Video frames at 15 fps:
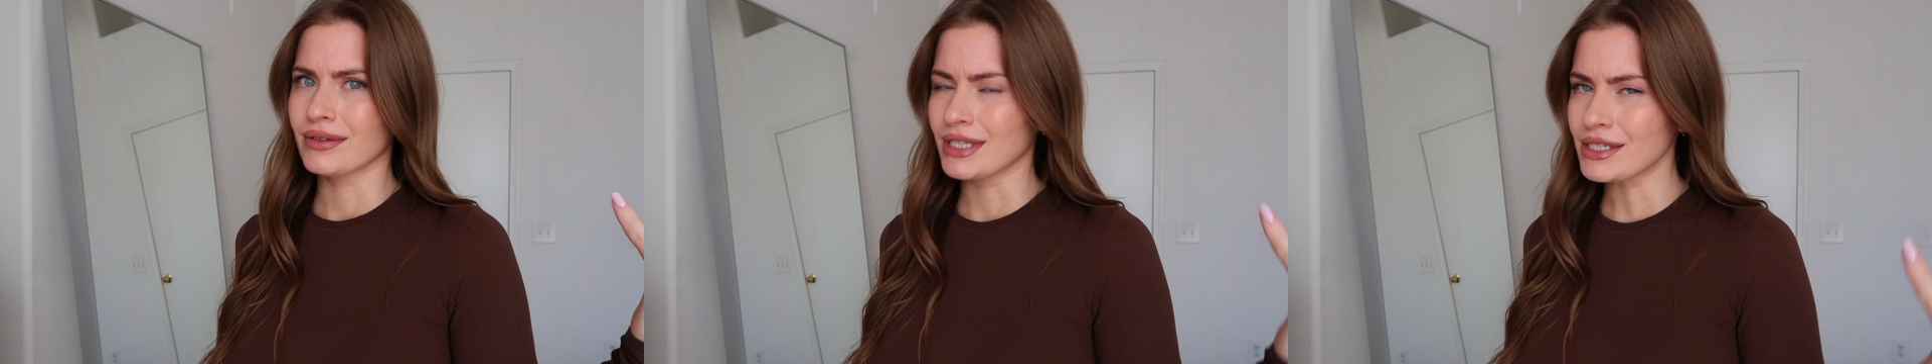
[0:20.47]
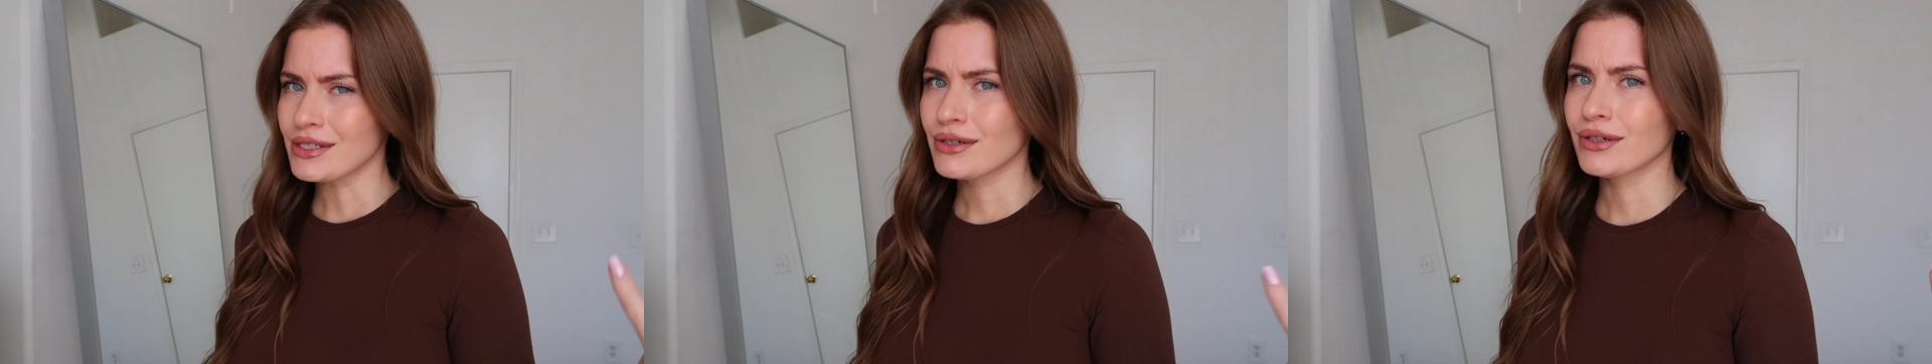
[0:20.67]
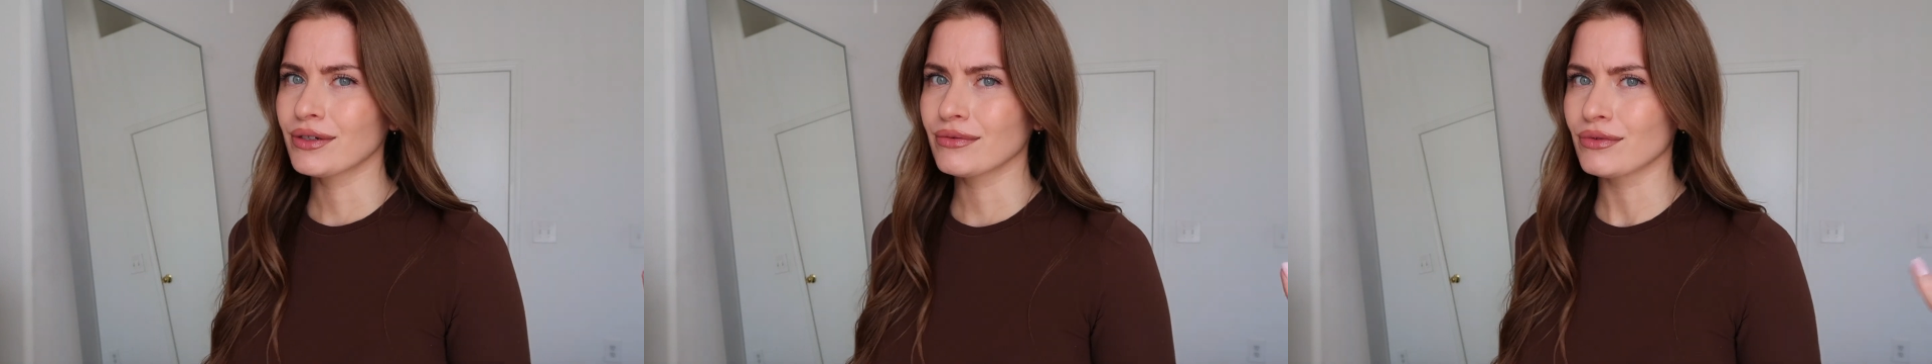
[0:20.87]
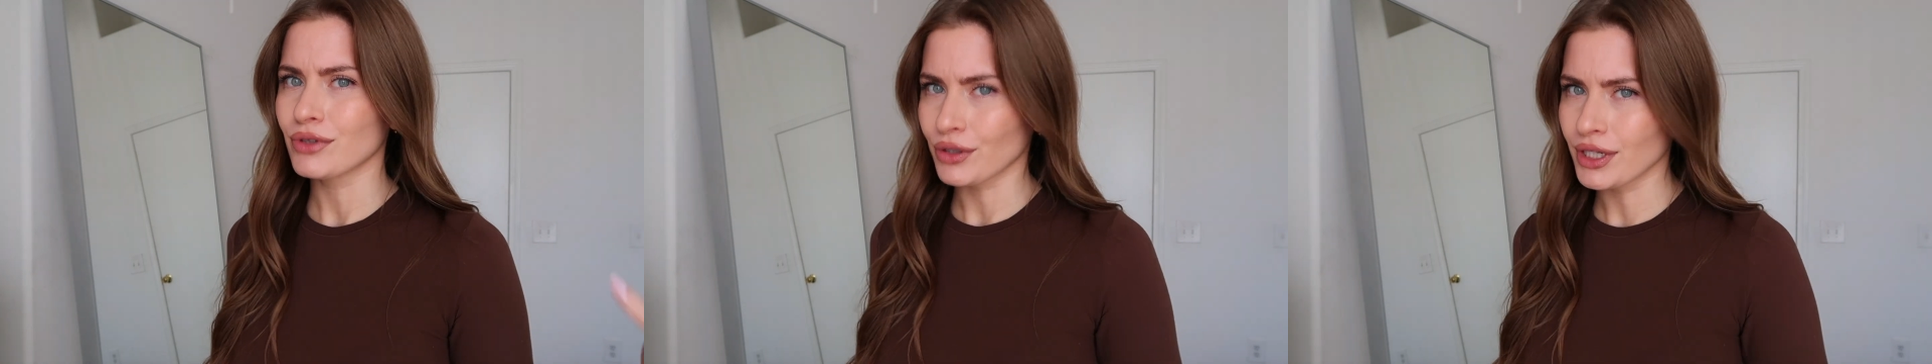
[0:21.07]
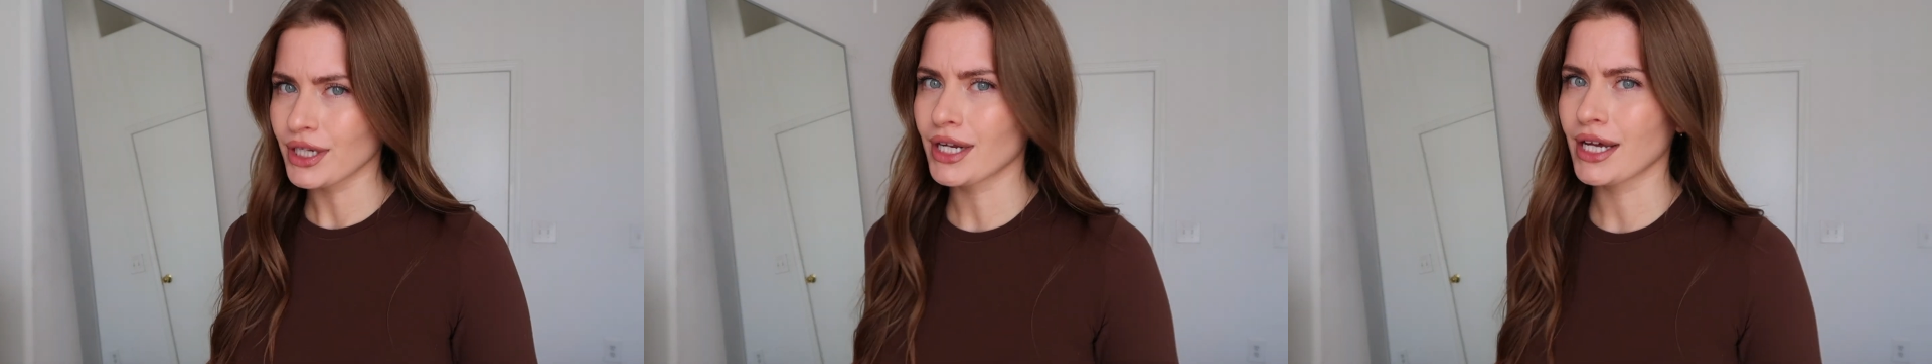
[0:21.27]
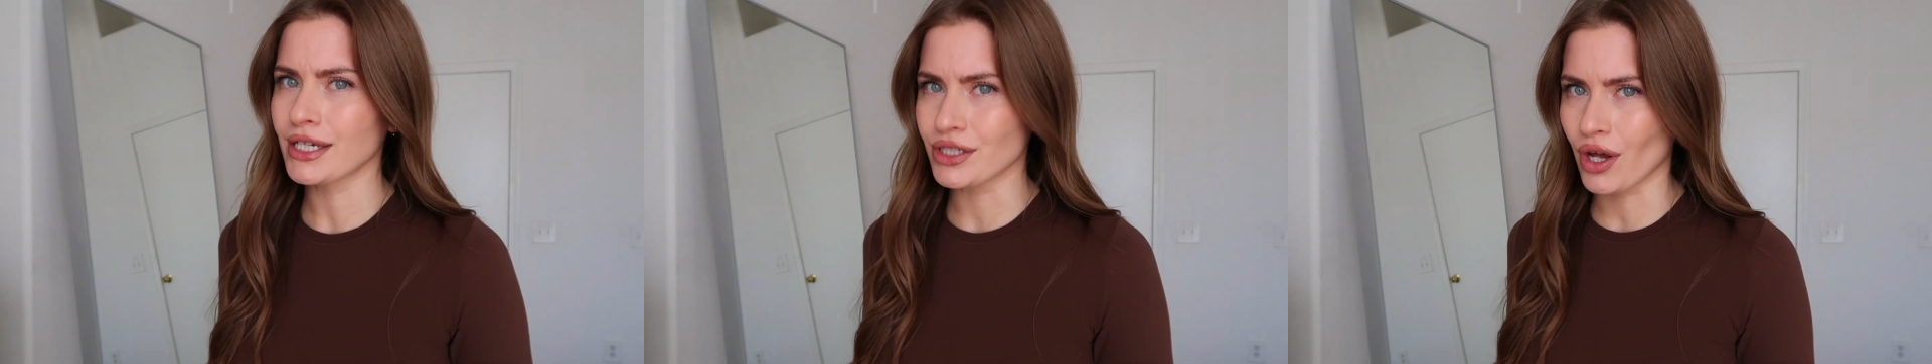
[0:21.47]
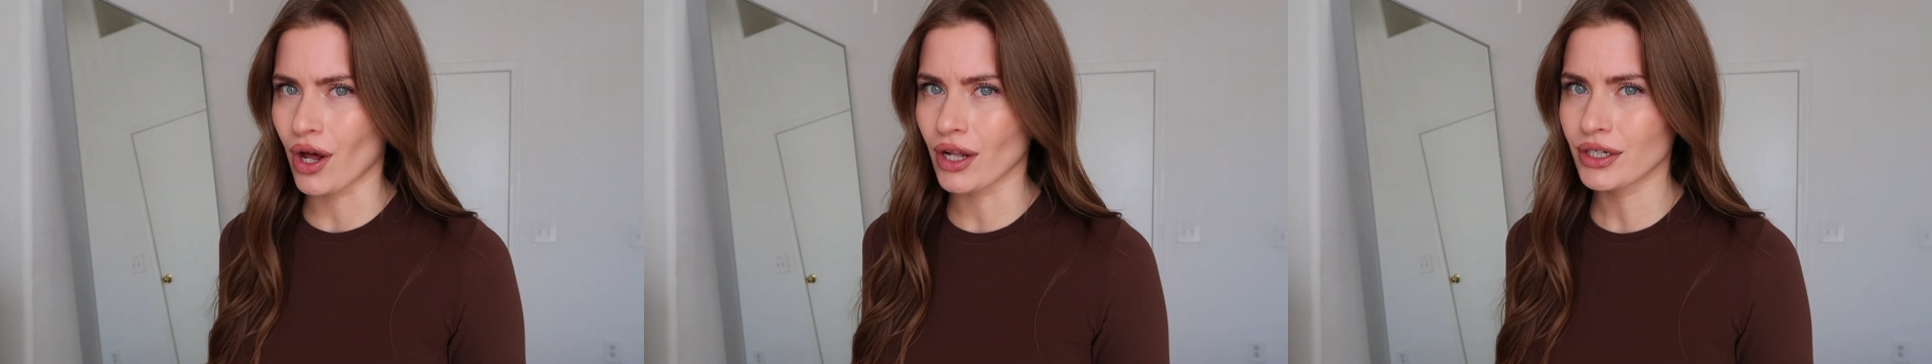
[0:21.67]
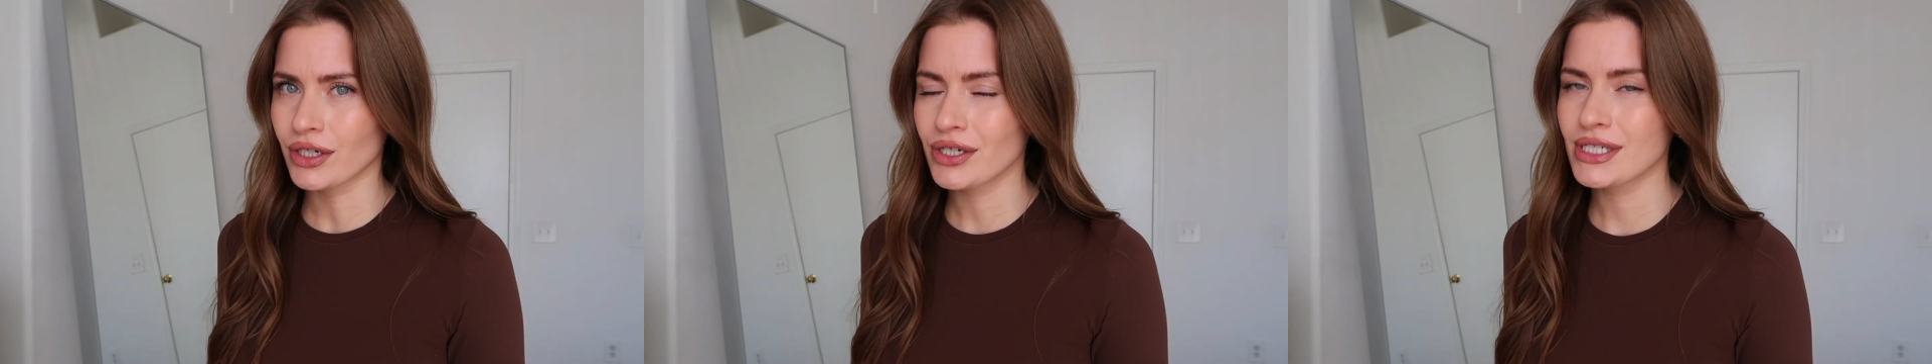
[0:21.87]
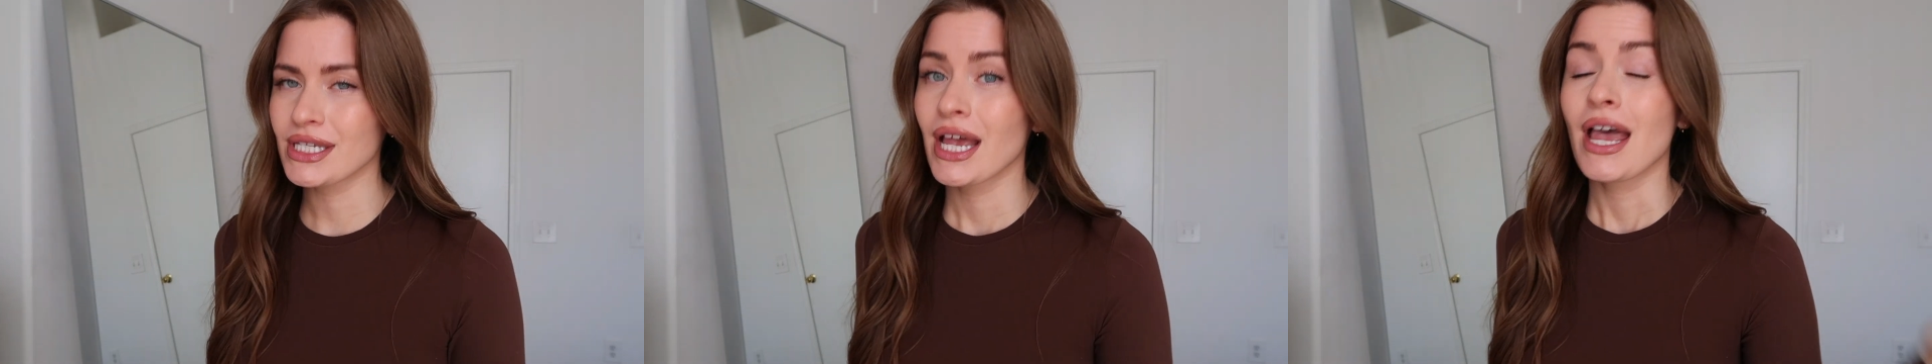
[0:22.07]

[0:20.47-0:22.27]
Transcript: These are $39,